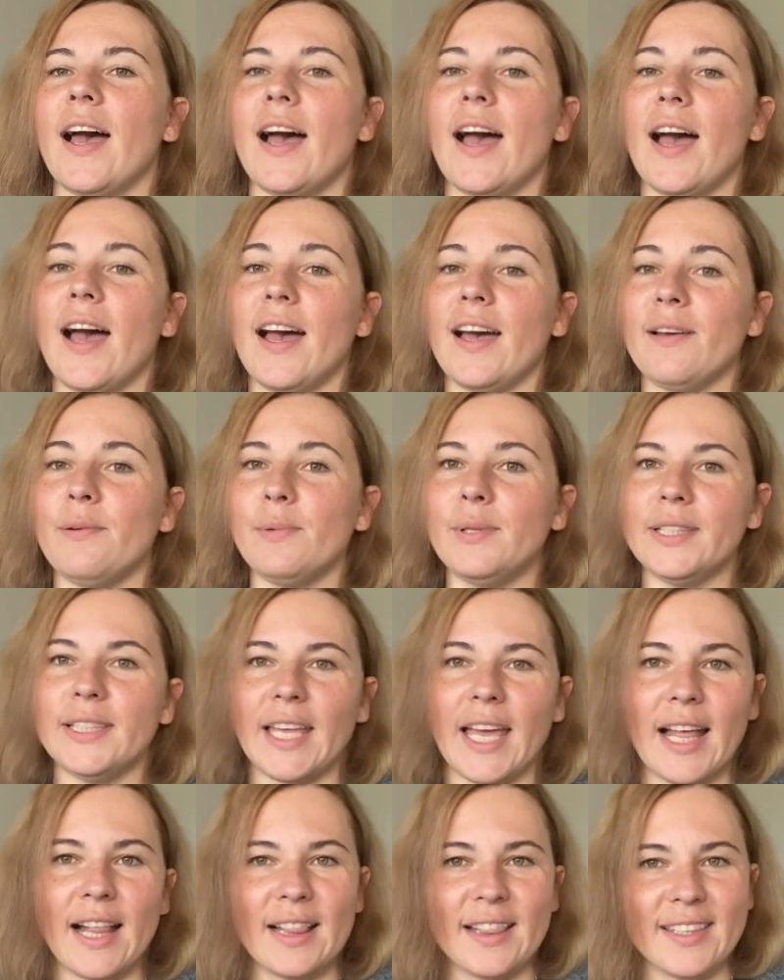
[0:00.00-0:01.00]
I will
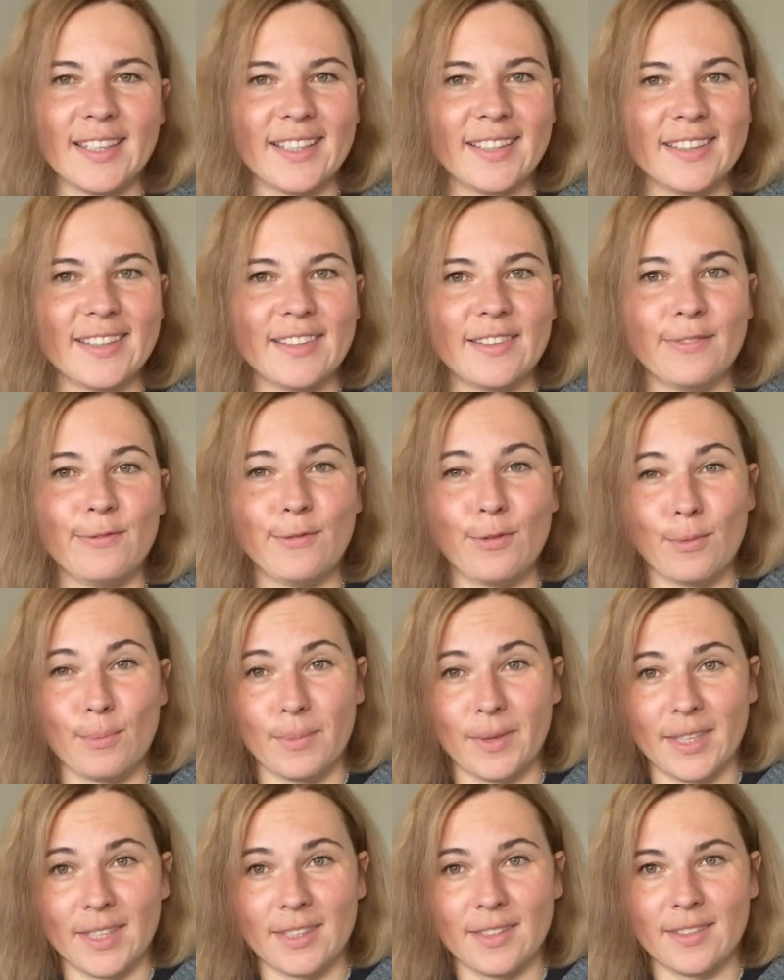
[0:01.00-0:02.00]
tell that for
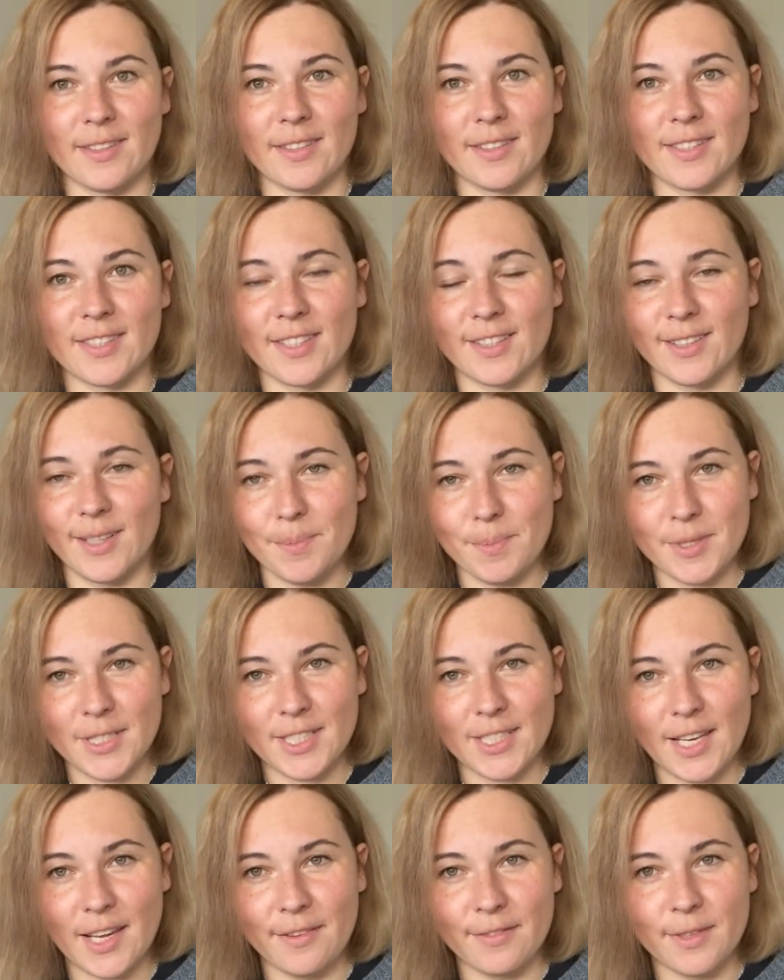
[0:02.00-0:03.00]
me,
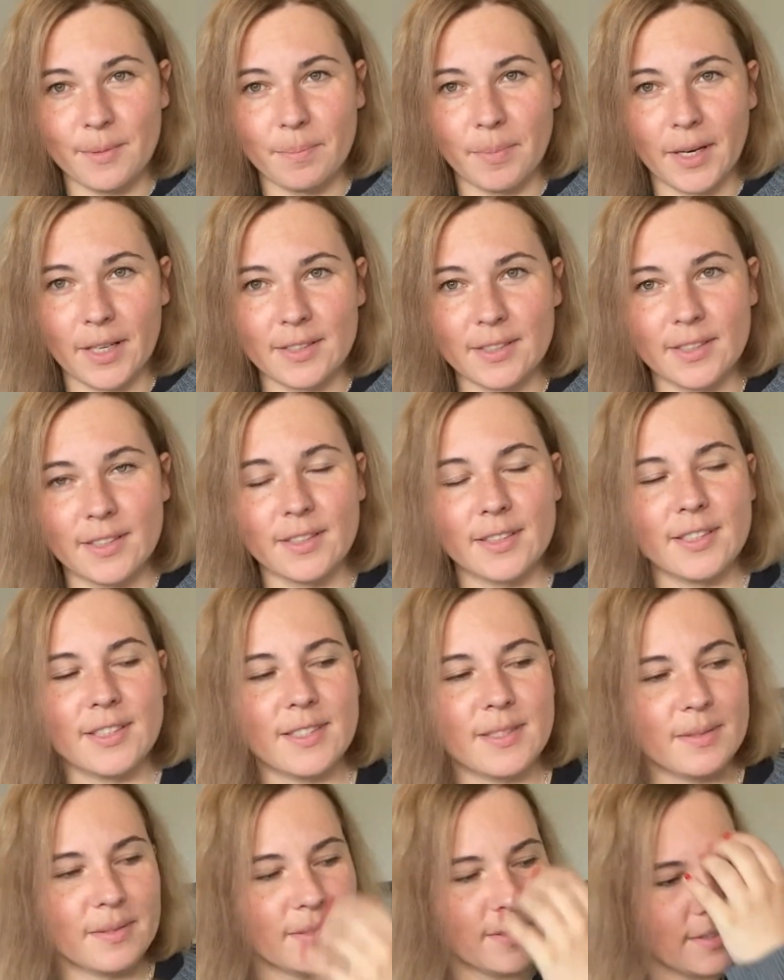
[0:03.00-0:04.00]
description how the pattern
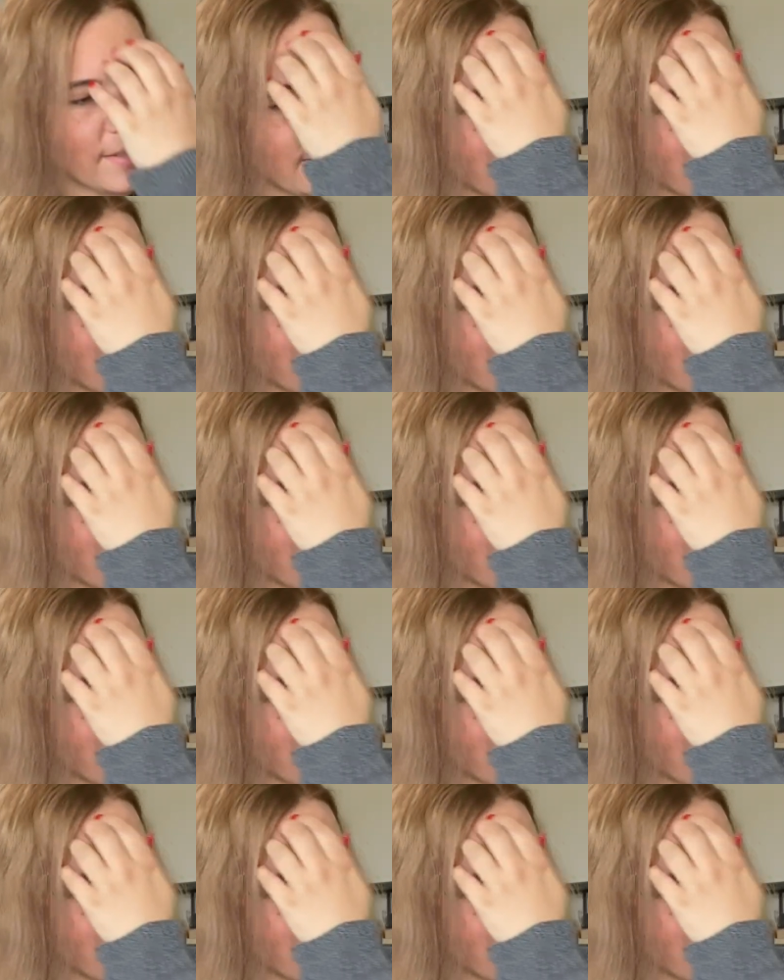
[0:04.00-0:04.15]
is